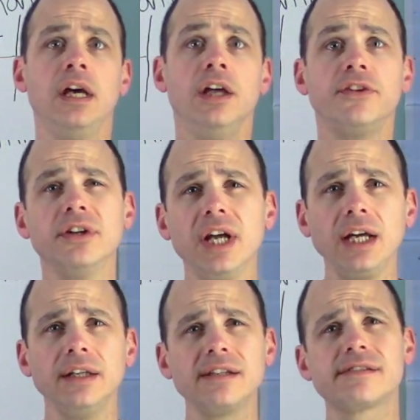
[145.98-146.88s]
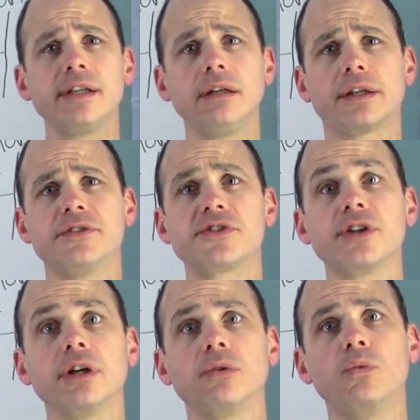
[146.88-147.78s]
They're not necessarily
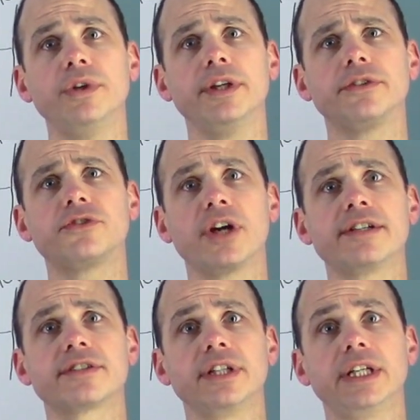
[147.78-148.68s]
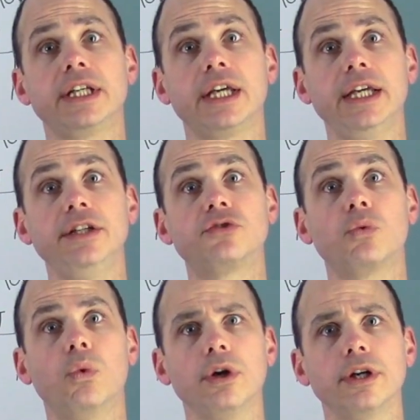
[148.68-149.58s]
concerned with translating each
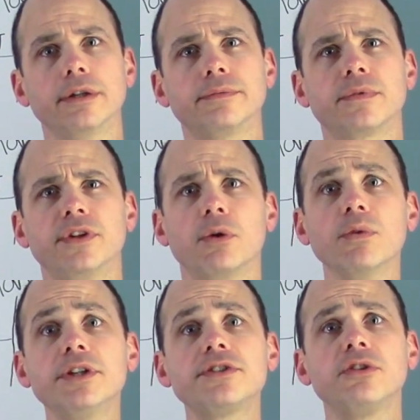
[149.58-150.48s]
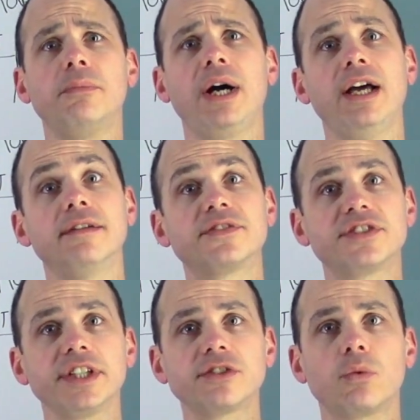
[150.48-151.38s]
word. The original might have
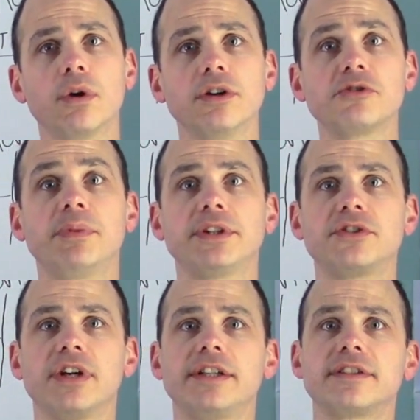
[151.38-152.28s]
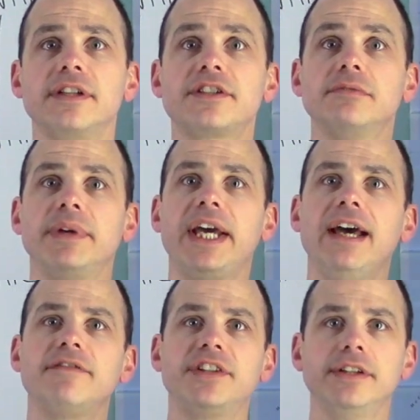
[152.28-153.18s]
6 words, but the translation may
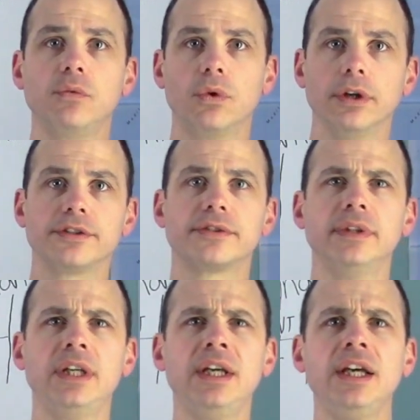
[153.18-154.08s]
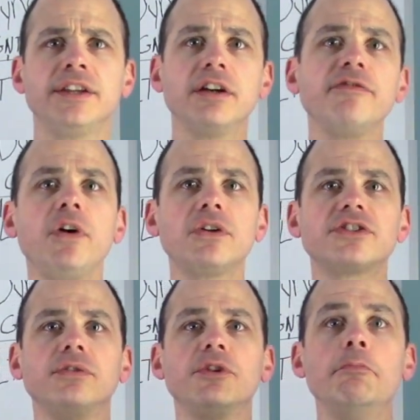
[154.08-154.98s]
have 10 words. They're
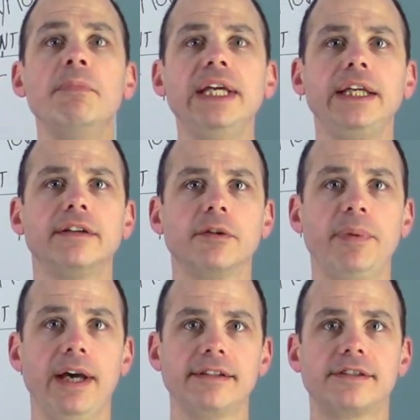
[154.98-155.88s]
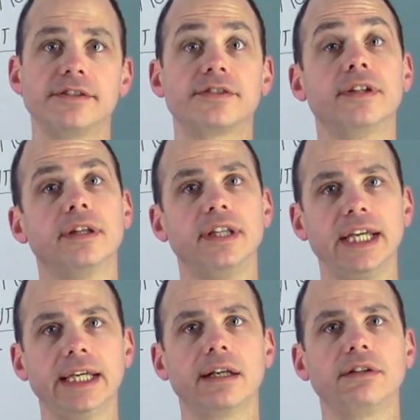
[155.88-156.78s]
focused on the meaning of the passage. The
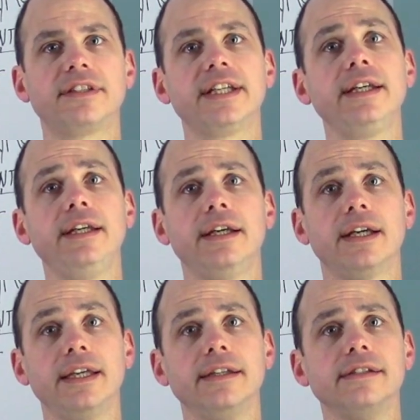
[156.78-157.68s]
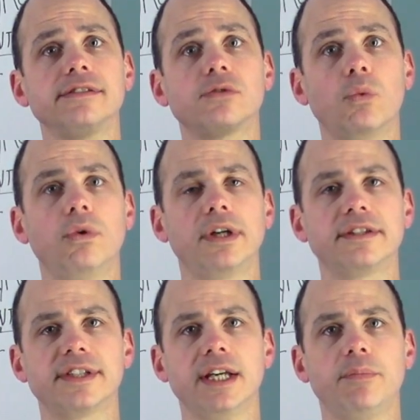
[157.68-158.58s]
NLT is one
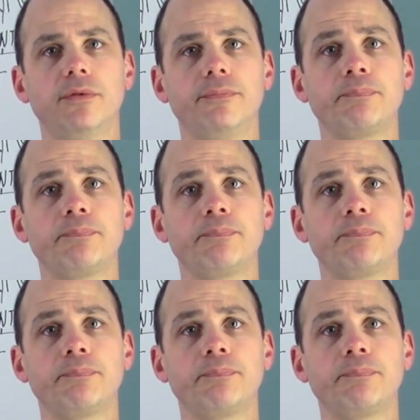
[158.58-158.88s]
example.